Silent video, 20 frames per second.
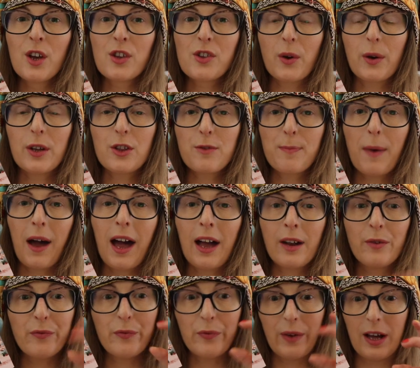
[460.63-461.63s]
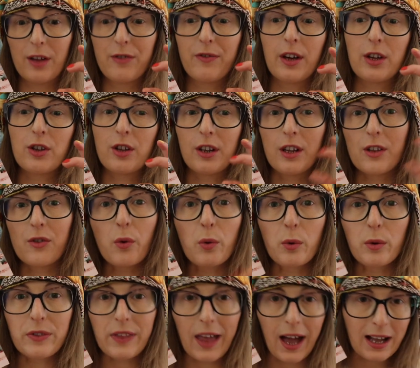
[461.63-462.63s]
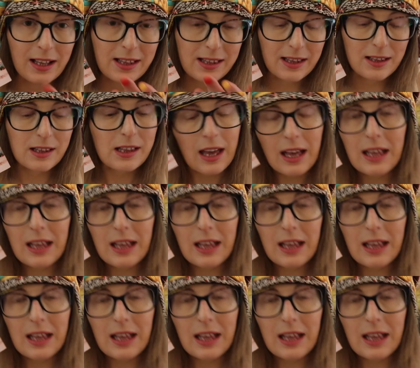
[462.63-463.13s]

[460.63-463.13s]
So in Japan, flash fiction is called that.